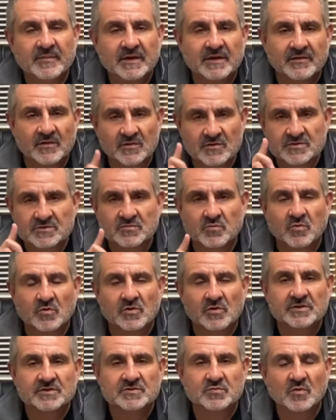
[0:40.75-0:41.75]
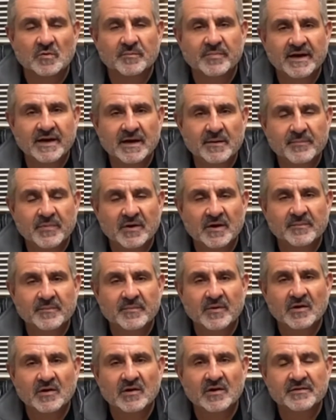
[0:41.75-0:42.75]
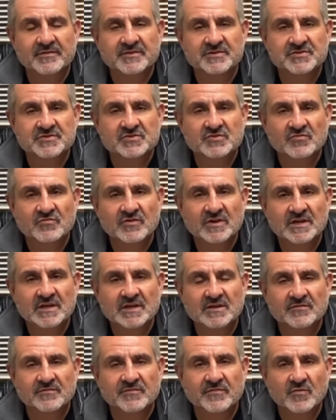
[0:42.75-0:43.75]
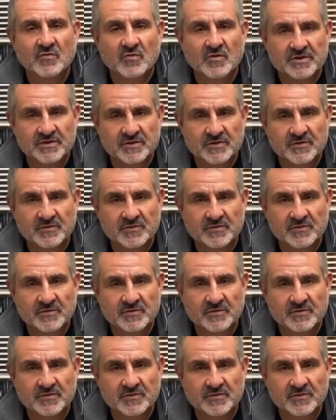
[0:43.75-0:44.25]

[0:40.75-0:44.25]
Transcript: and those words will pop up on the screen for you.